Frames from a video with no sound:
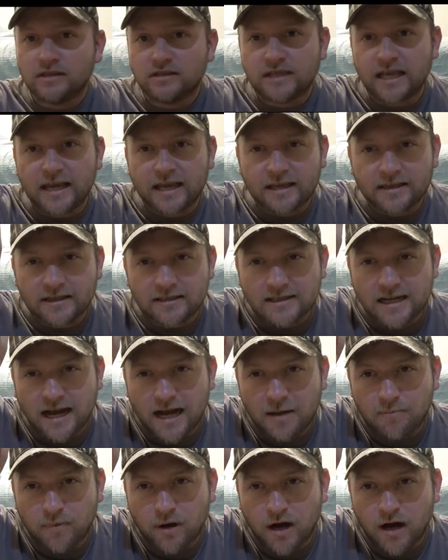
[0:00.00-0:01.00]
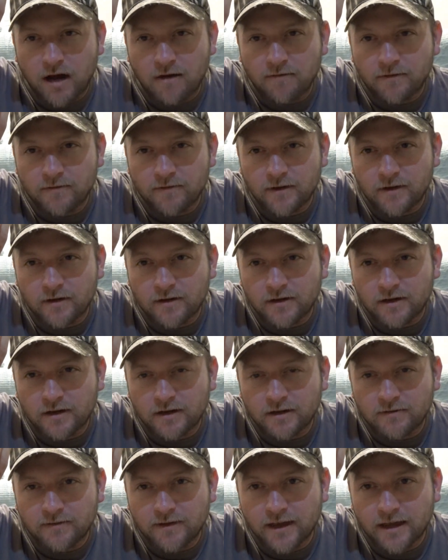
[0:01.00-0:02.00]
taking the top off of
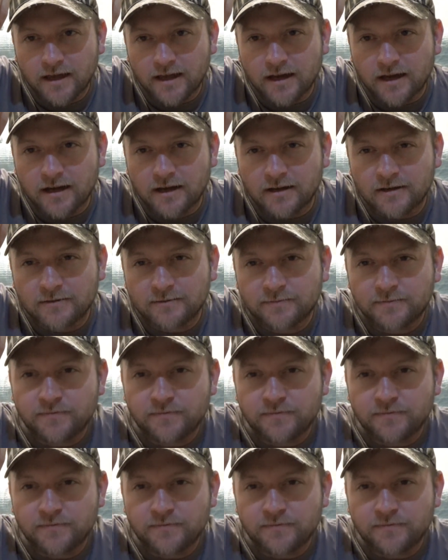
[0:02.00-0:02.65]
a